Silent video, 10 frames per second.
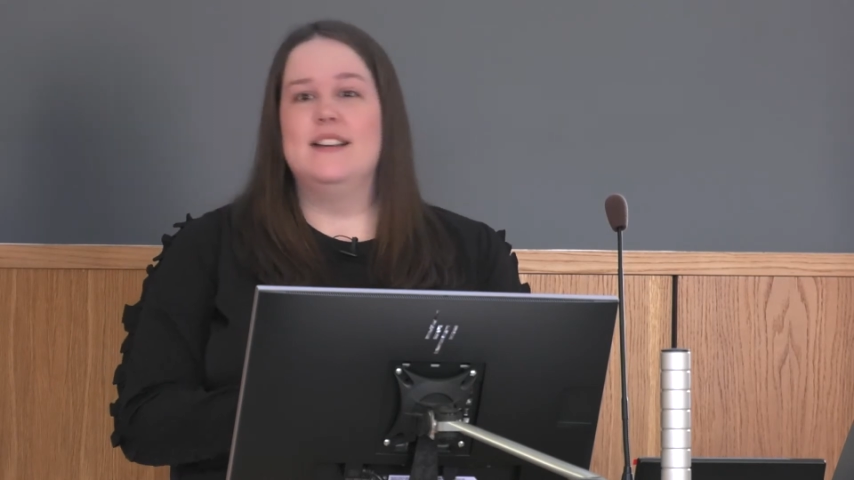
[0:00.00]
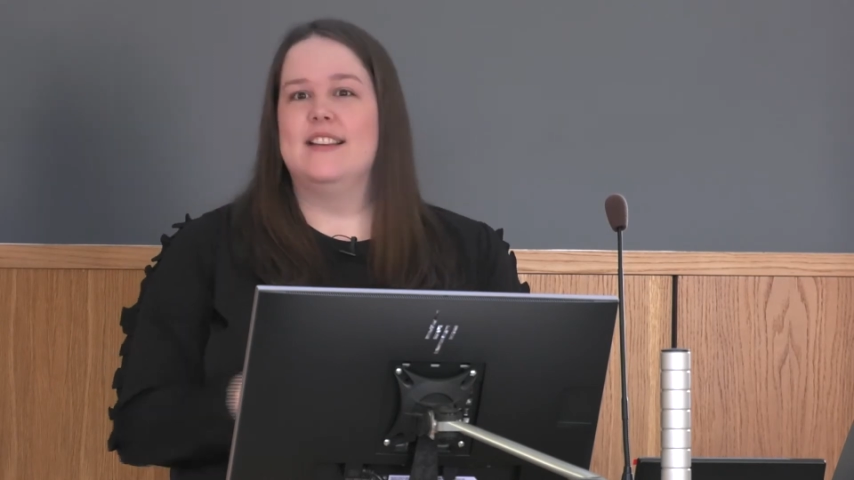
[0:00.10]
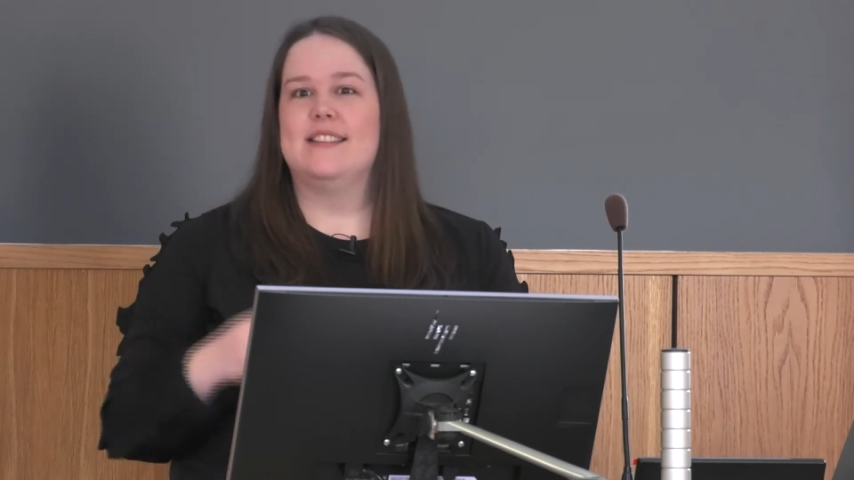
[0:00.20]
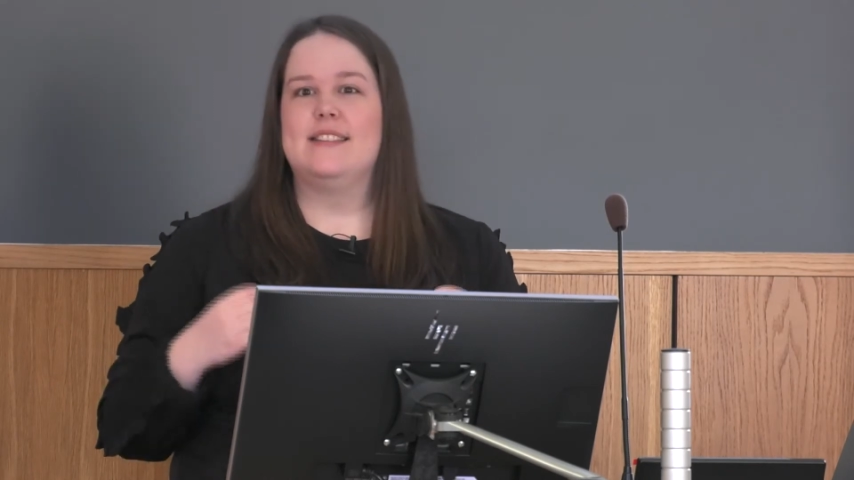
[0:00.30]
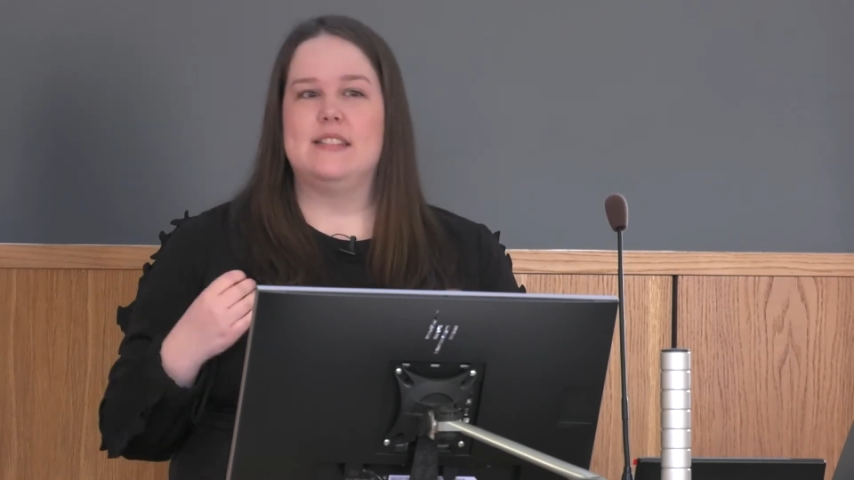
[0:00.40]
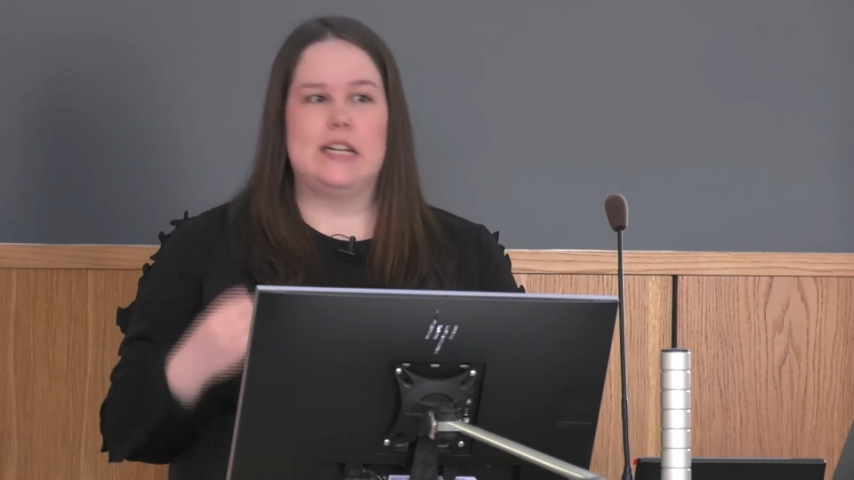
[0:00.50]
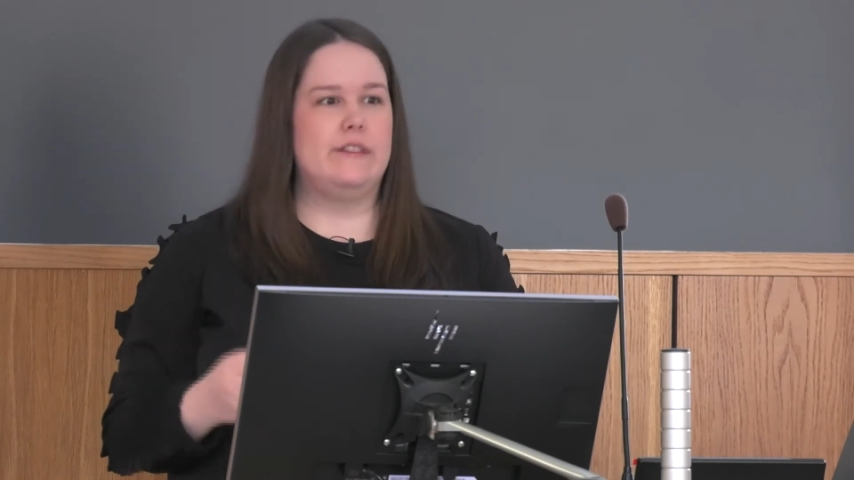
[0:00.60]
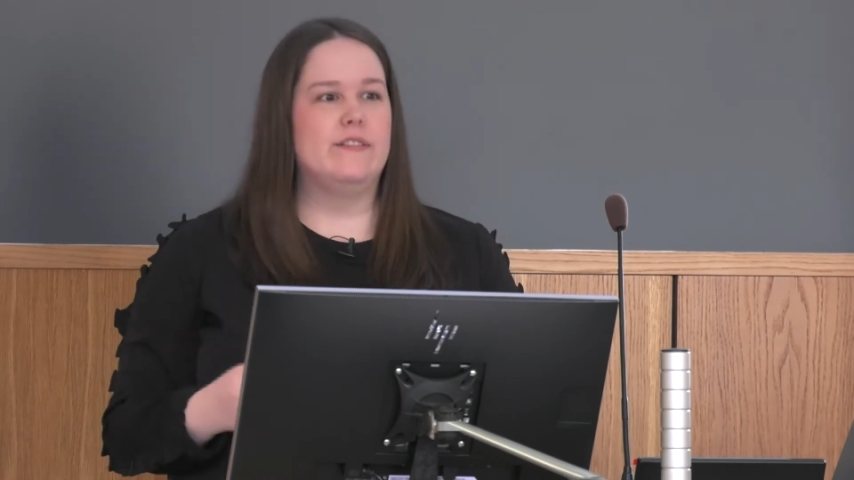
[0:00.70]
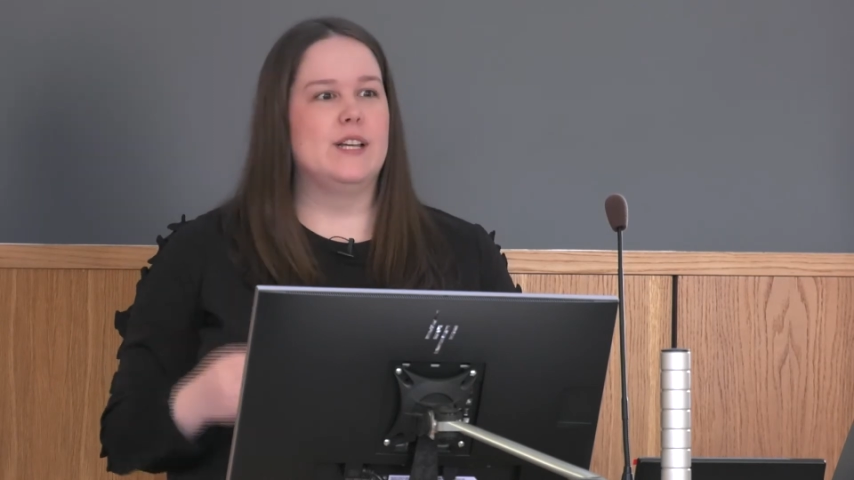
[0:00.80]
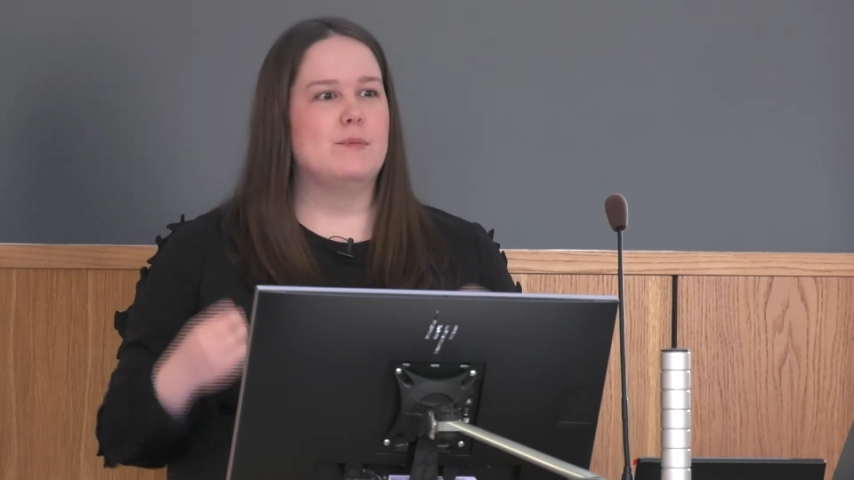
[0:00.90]
is
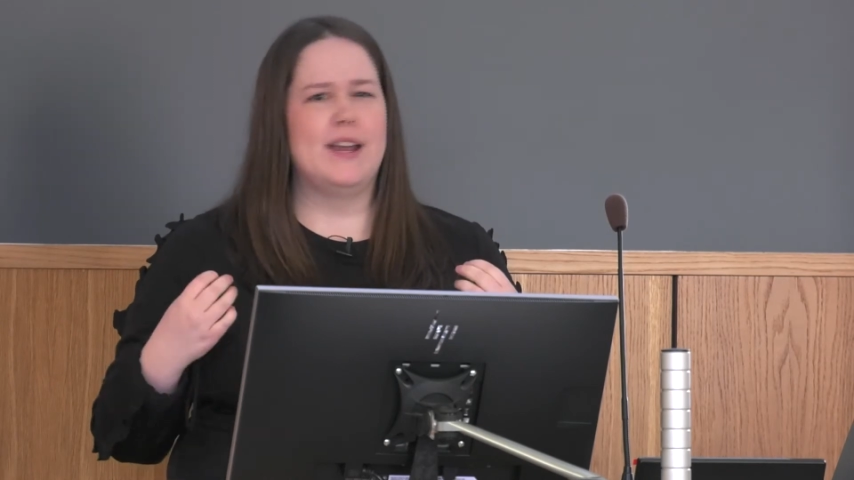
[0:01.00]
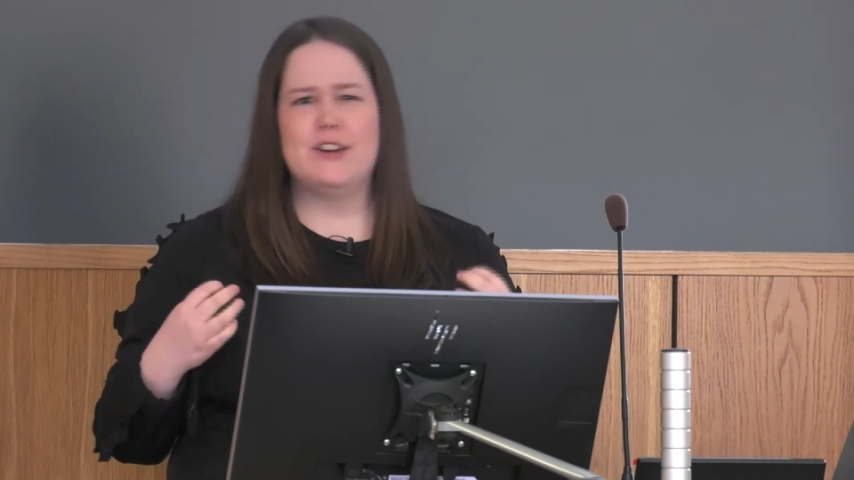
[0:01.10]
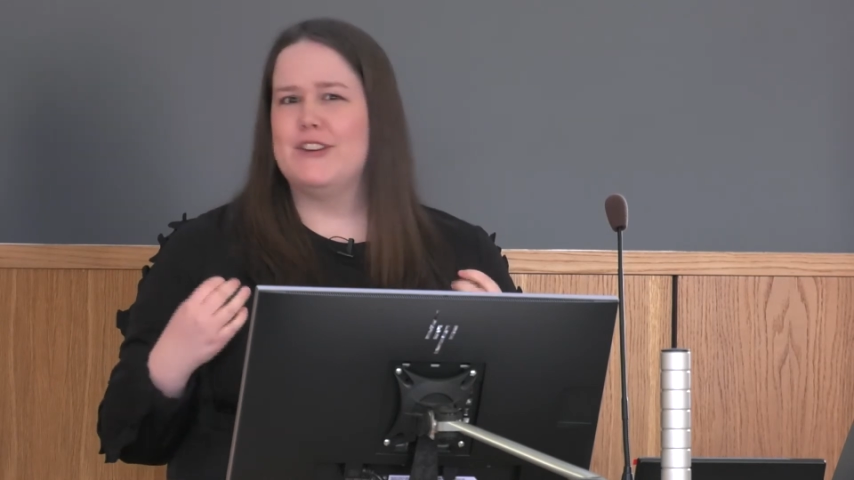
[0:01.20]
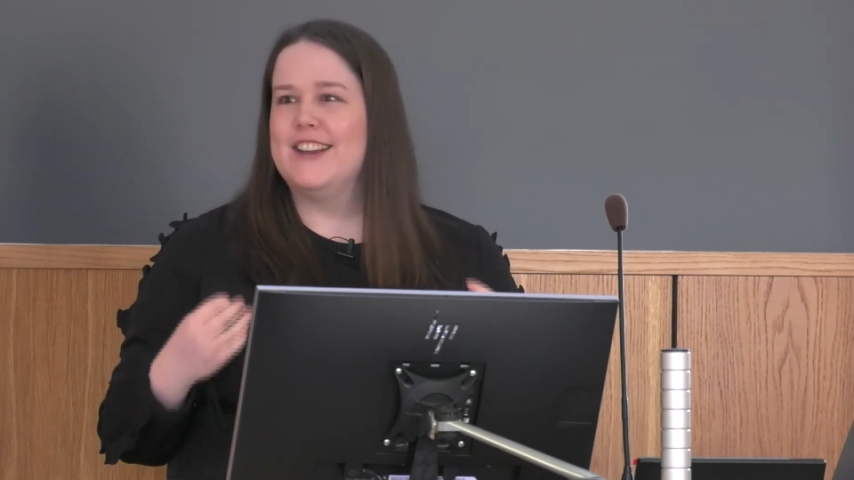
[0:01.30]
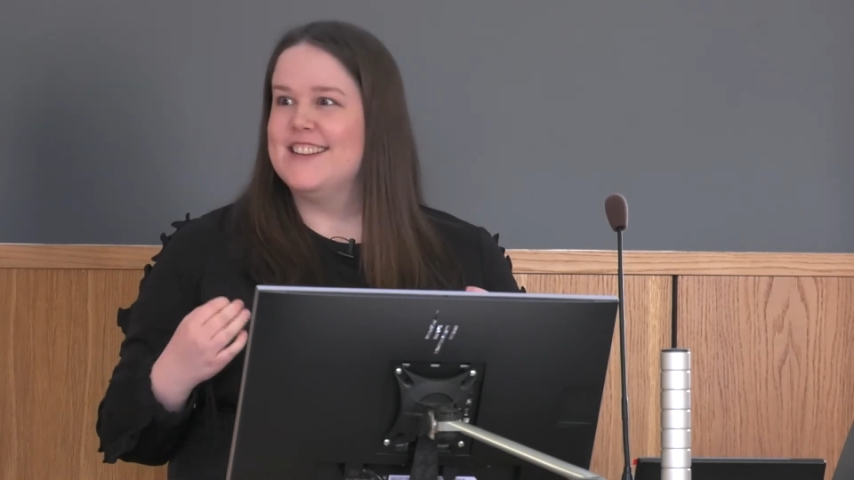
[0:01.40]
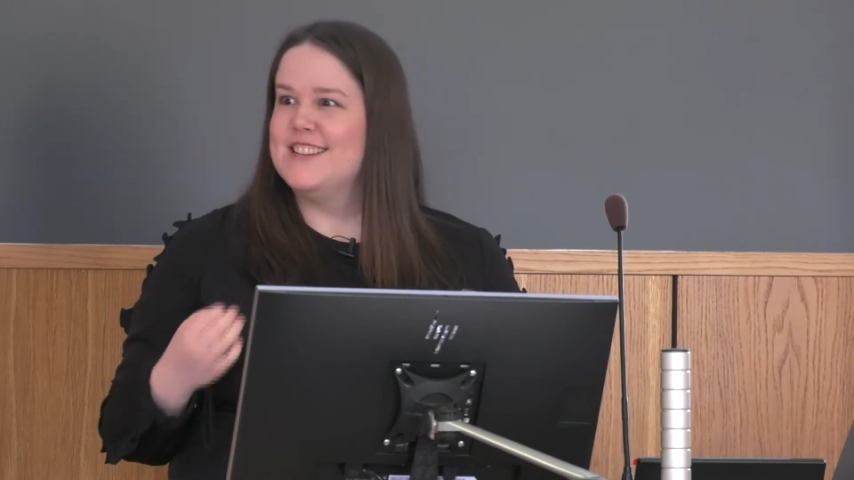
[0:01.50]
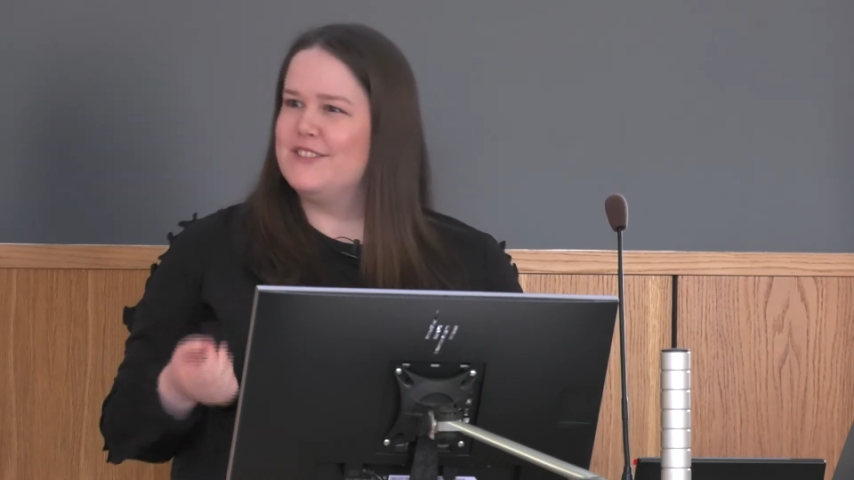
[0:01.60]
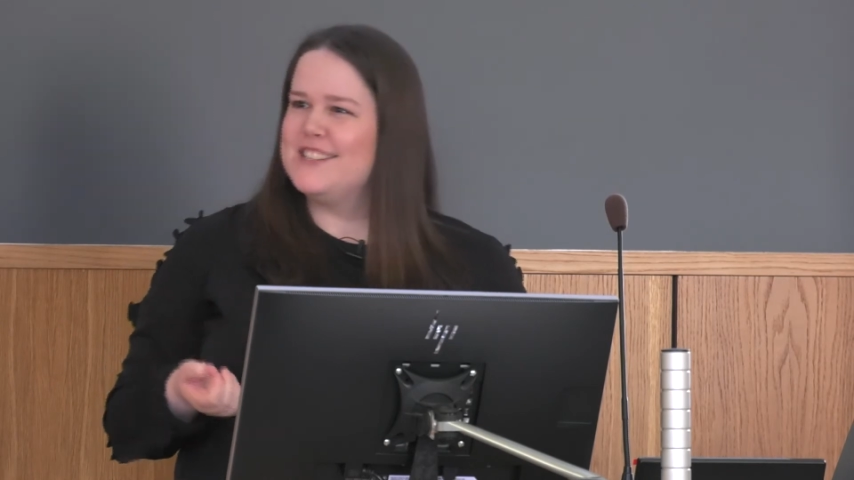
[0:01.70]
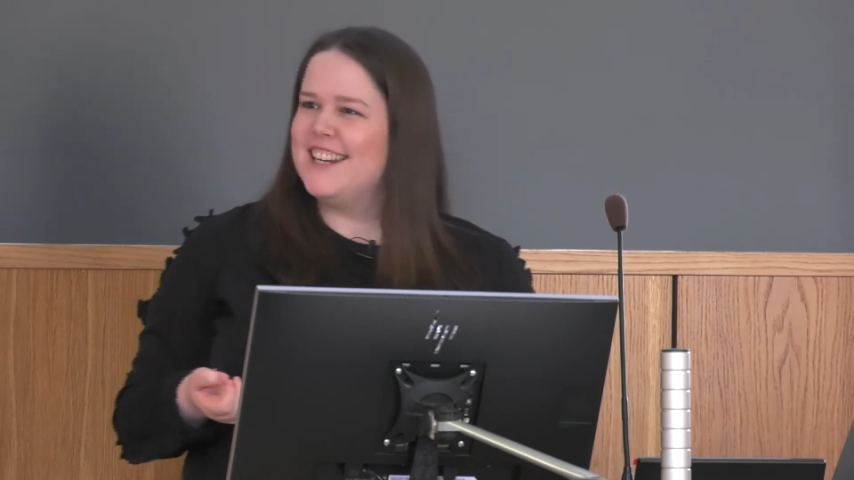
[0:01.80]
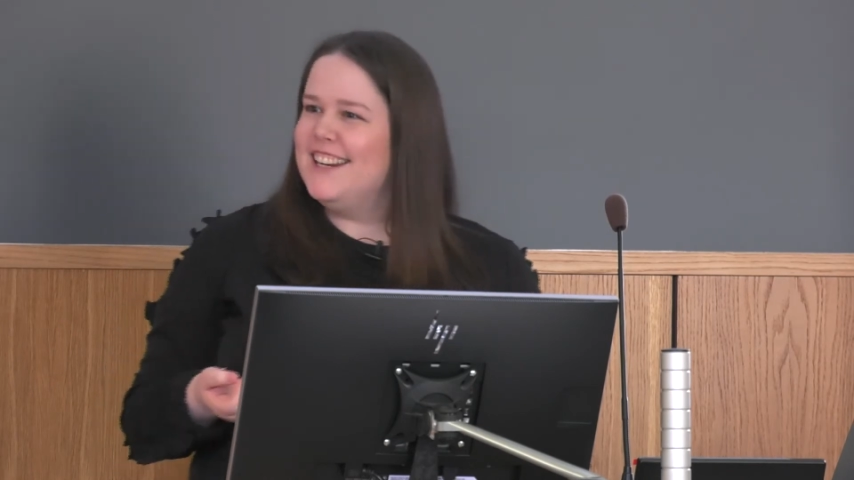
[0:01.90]
stifling my
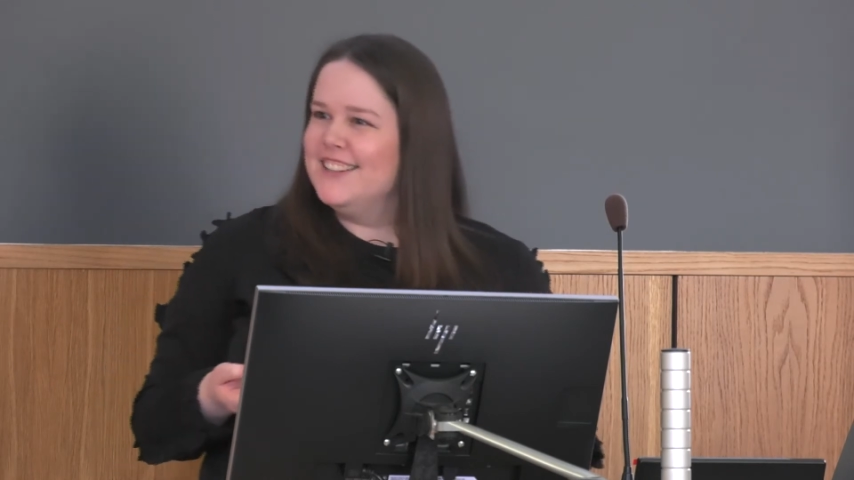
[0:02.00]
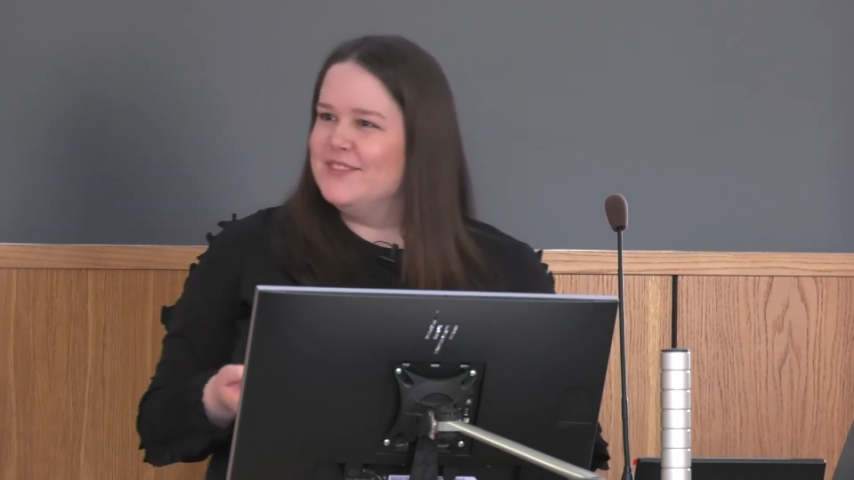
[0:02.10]
creativity."